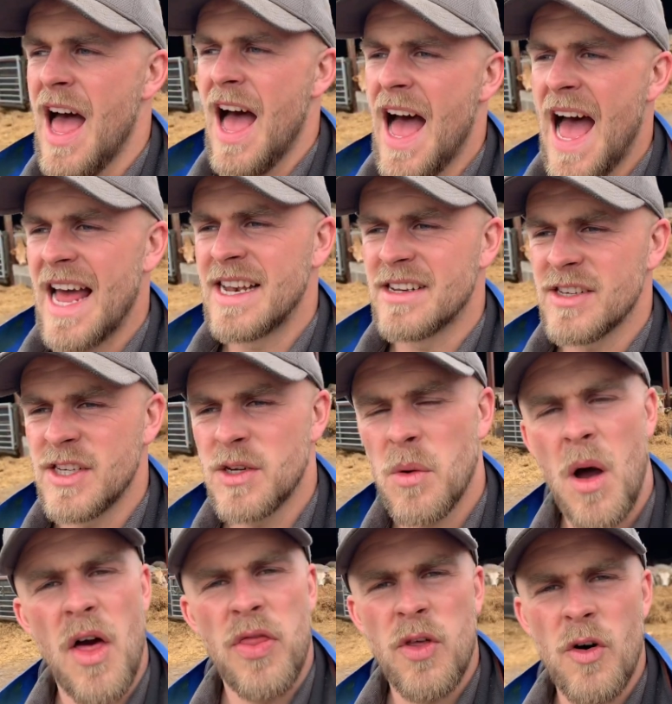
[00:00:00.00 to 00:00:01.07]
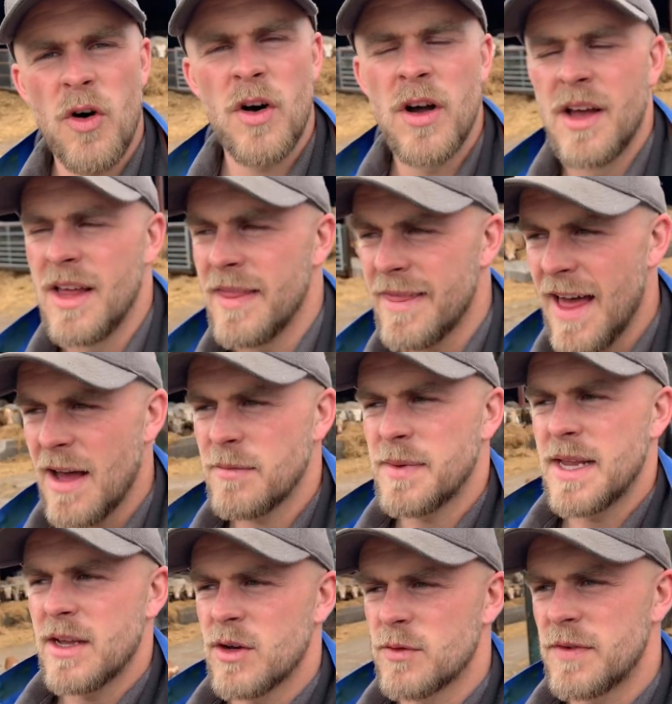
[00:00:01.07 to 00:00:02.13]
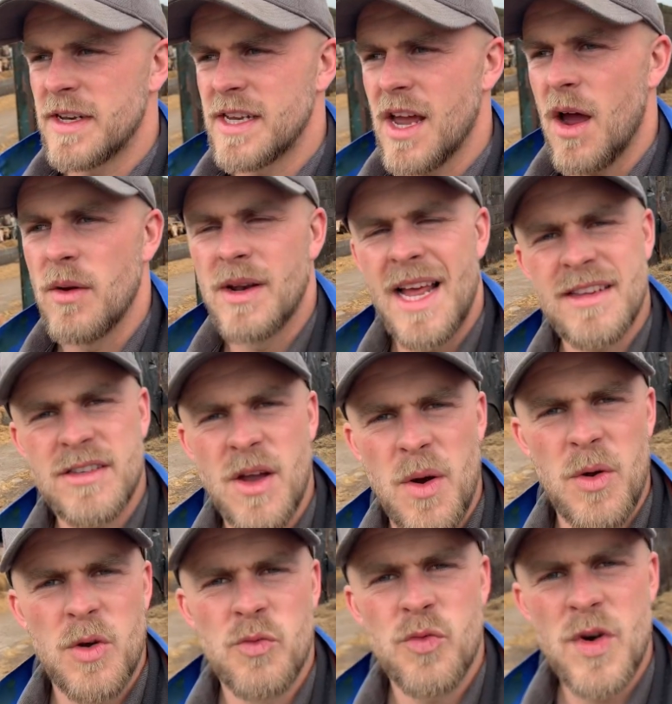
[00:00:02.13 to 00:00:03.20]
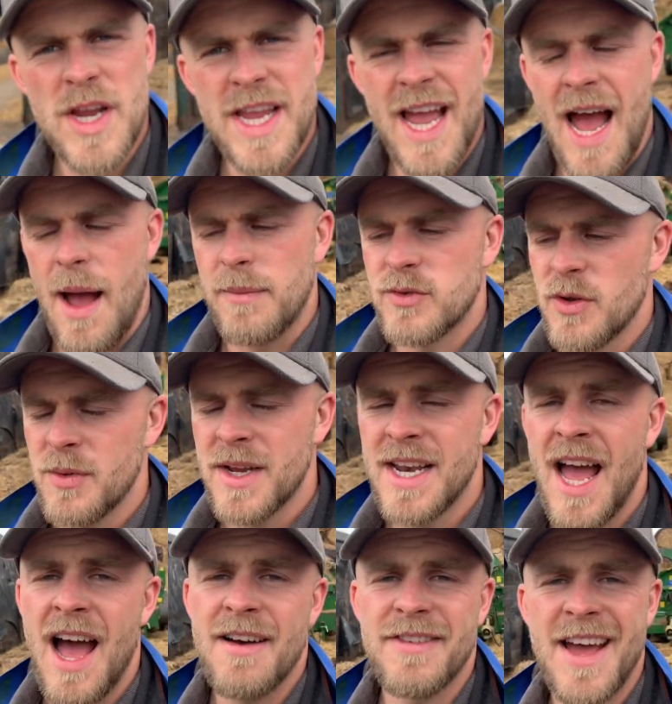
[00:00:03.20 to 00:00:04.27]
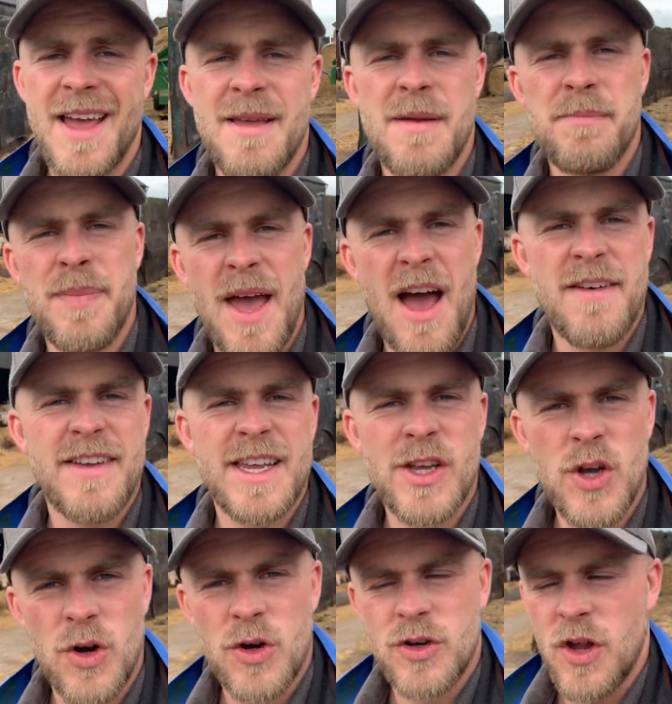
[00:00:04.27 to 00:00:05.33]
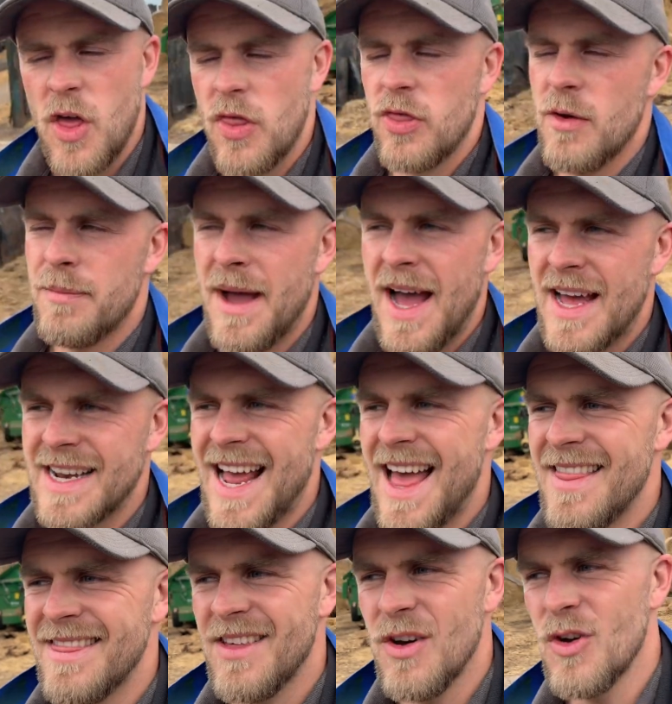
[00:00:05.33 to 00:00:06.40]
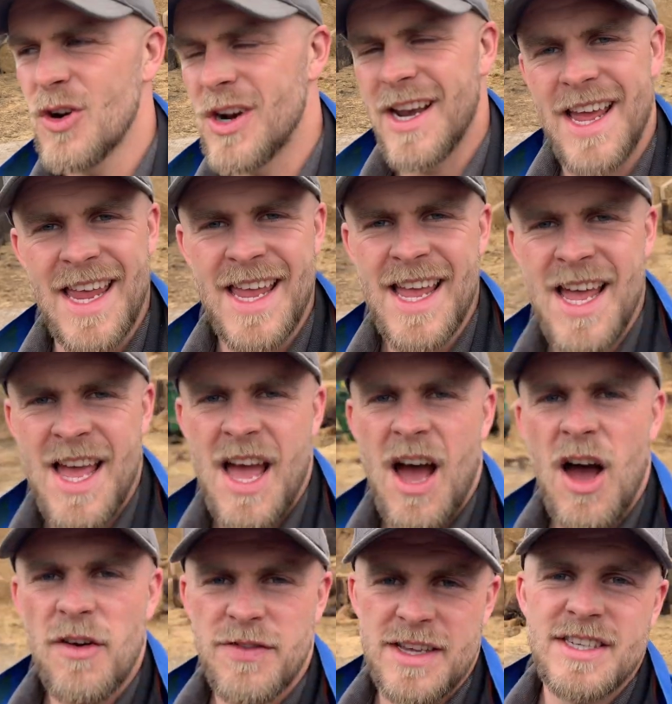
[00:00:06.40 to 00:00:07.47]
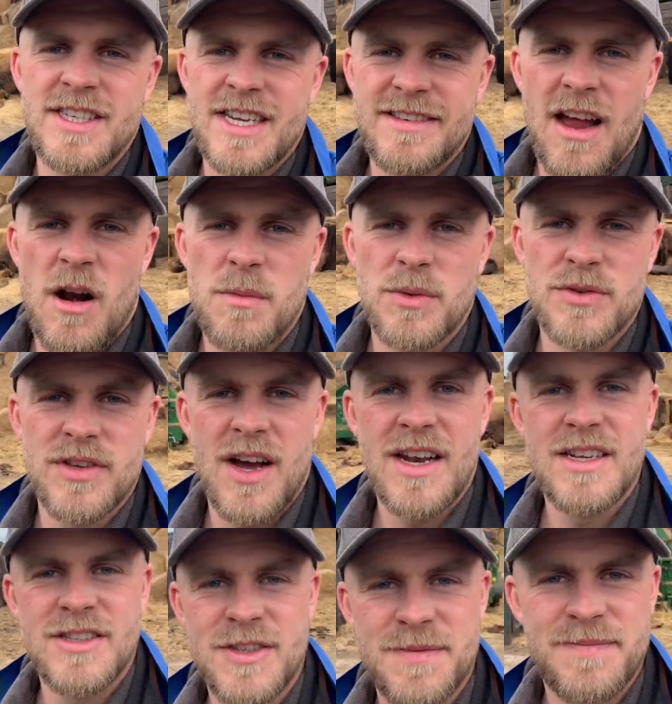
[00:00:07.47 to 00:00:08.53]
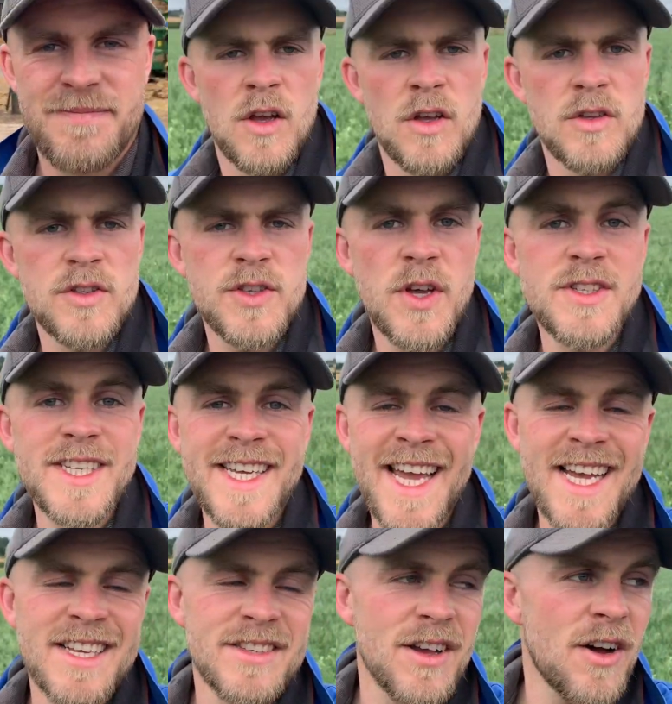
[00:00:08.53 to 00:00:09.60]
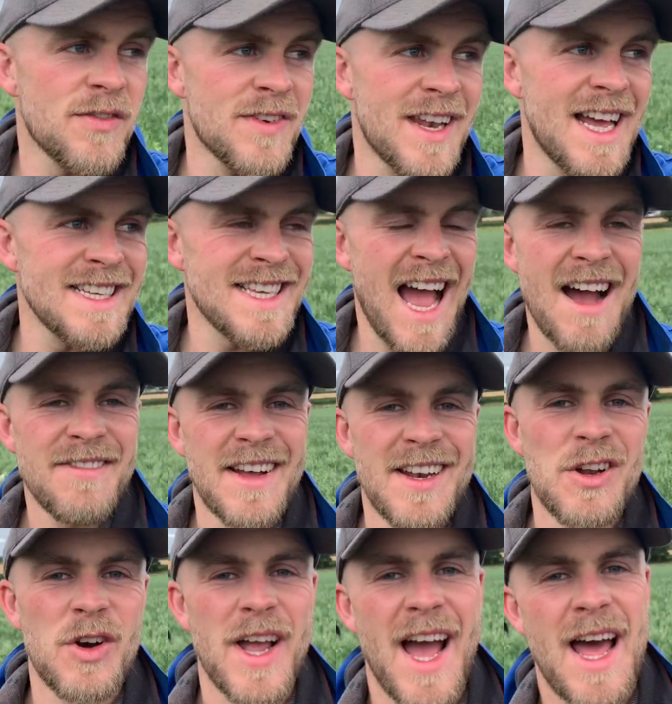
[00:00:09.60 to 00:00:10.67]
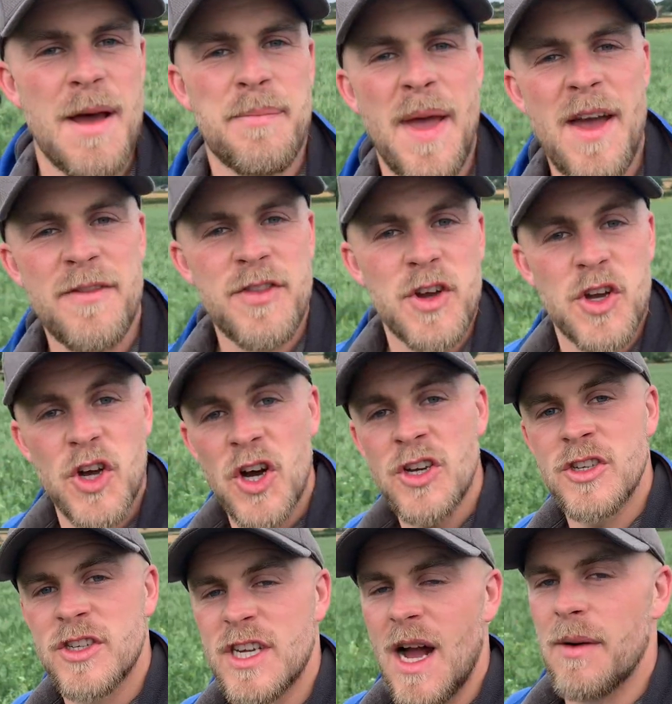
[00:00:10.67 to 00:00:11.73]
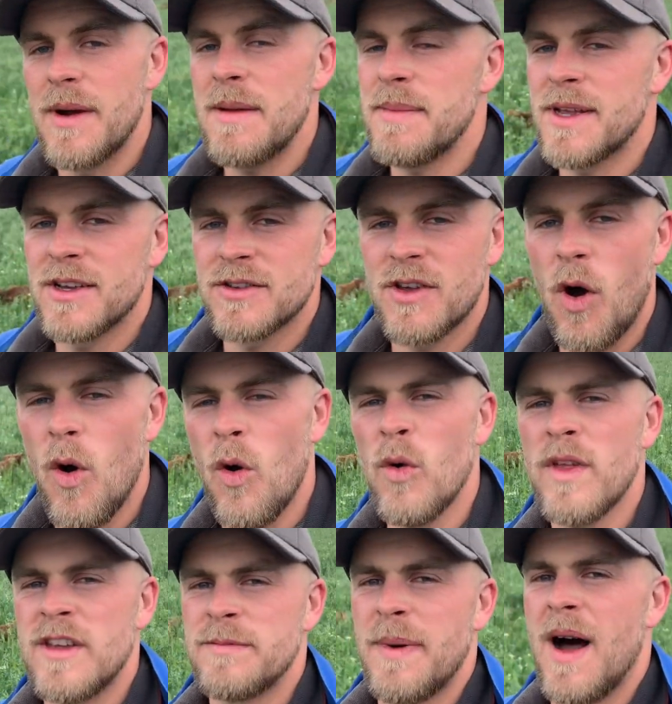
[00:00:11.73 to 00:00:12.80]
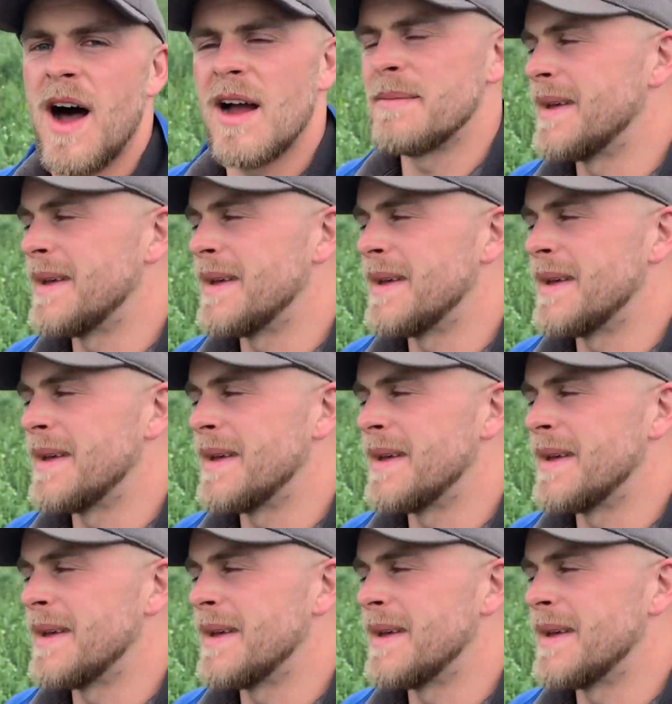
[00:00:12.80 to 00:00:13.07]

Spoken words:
And you know what? I thought that would be a good video. Let's go and recap. So we're going to have a bit of a good, the bad and the ugly of this year's arable silage. So to kick us off, let's have a look at a bit of the good, shall we? Because all this behind